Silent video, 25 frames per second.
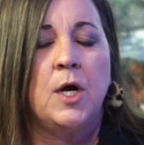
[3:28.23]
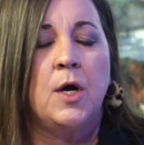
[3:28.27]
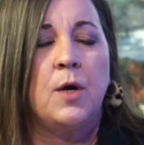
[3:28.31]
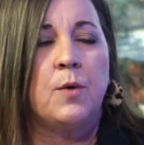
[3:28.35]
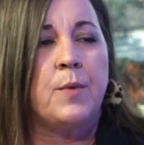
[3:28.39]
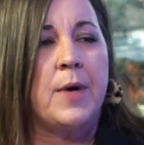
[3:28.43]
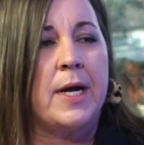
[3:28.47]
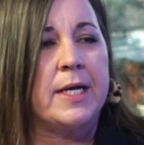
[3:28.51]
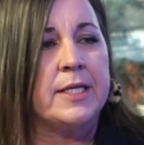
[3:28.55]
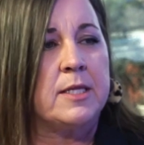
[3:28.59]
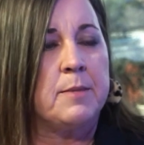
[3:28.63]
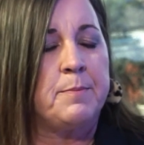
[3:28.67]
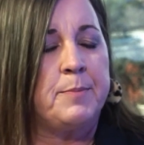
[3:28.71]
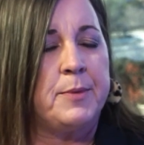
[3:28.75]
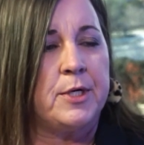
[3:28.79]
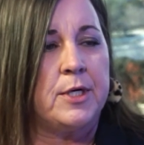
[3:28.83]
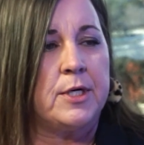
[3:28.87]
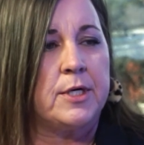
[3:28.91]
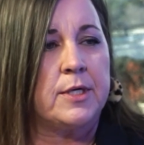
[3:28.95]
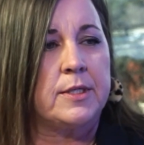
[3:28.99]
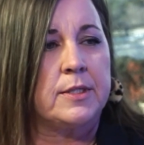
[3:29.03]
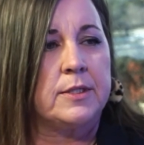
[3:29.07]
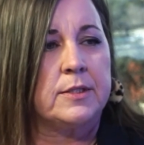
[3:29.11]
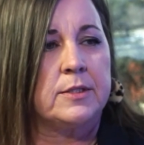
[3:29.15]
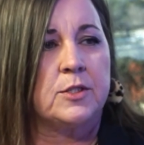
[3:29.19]
write the
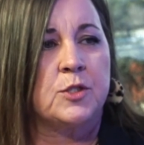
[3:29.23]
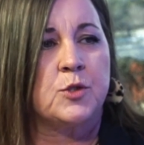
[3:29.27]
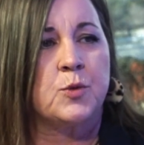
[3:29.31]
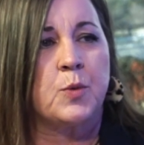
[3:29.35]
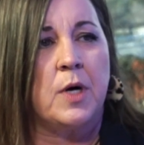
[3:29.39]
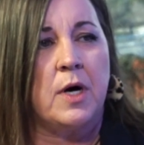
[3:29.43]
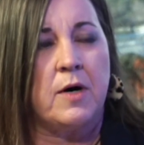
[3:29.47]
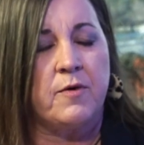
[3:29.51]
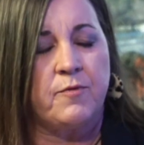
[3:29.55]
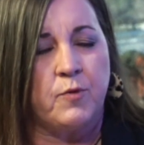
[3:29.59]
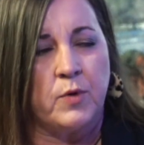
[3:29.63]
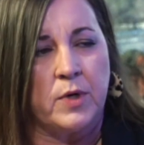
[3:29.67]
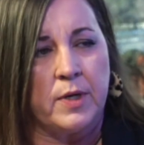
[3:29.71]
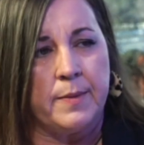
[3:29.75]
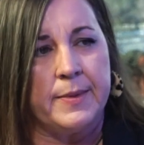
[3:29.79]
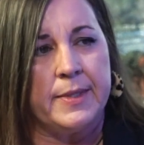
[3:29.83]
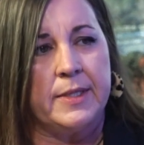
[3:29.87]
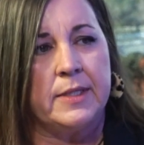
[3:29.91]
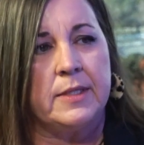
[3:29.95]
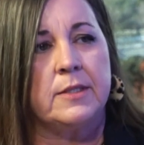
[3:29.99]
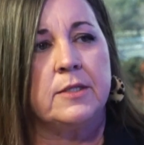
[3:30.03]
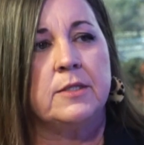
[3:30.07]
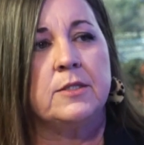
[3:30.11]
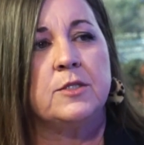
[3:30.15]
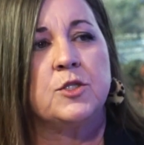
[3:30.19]
book, 12
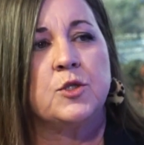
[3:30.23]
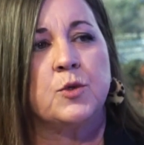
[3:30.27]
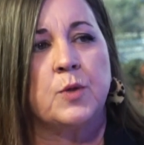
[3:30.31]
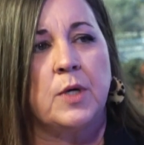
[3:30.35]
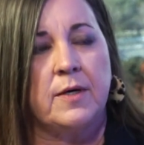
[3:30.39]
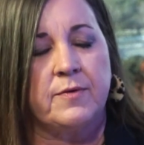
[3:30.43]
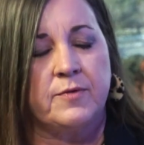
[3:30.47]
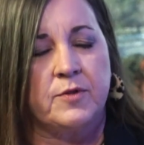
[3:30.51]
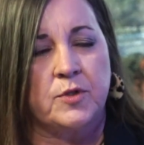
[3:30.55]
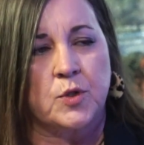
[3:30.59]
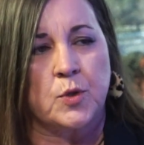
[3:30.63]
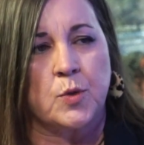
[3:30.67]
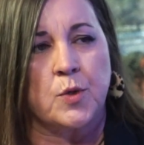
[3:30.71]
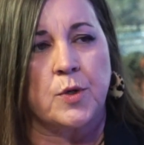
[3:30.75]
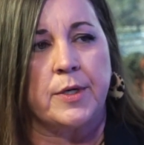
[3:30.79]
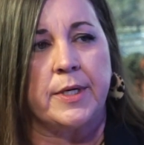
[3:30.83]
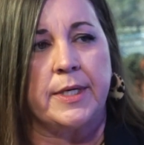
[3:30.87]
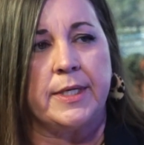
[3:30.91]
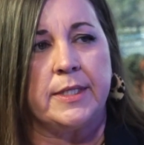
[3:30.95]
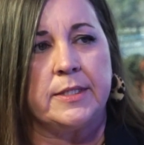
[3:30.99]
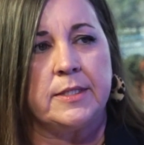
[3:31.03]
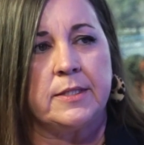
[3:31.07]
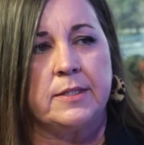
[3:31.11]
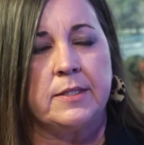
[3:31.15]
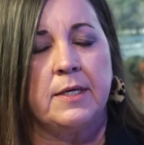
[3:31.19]
women, 12
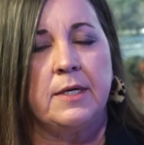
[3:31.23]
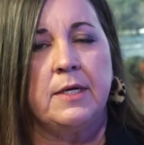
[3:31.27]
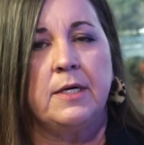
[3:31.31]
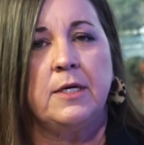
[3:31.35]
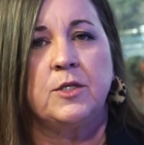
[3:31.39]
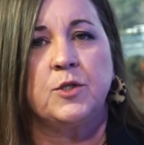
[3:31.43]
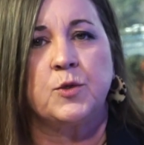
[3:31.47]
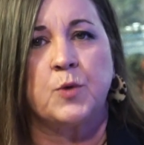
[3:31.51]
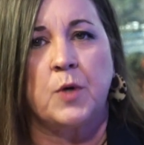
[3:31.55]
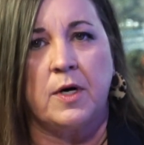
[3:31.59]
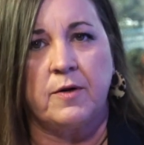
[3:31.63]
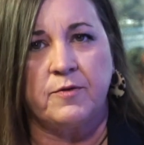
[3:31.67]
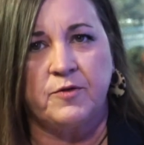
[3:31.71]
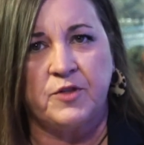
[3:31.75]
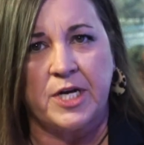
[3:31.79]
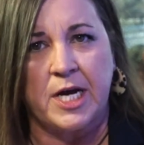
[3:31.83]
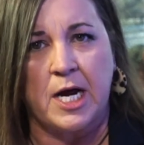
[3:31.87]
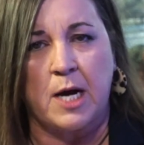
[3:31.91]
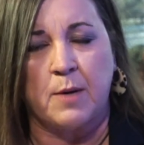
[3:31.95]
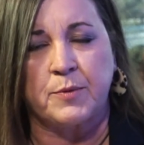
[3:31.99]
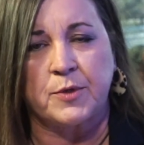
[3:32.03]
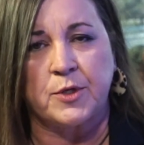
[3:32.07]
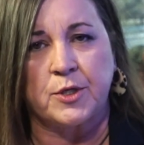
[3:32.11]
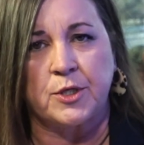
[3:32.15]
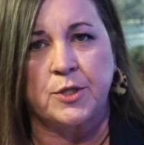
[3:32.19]
stories, 12
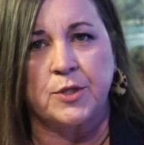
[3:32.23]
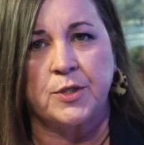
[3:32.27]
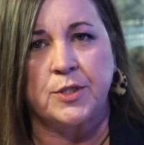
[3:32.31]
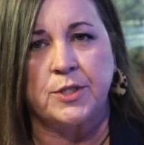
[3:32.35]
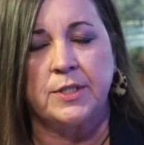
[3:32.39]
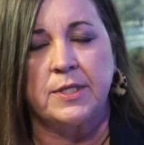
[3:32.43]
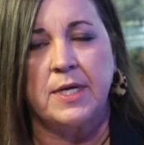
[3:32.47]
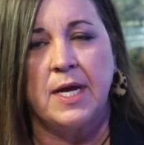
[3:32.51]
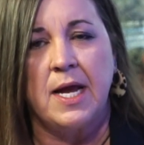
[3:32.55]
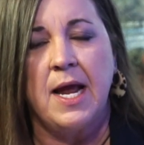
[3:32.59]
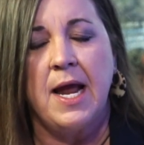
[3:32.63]
chapters.